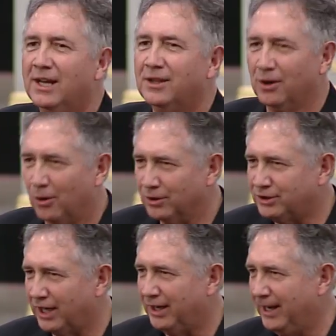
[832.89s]
the Lord
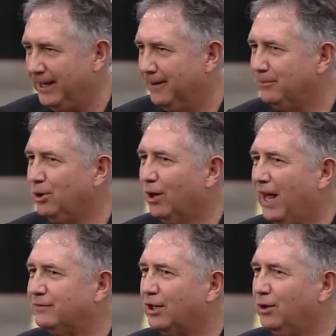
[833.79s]
said to him, You'll
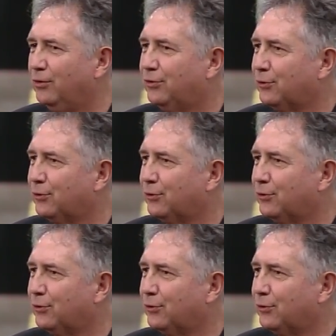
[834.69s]
have to do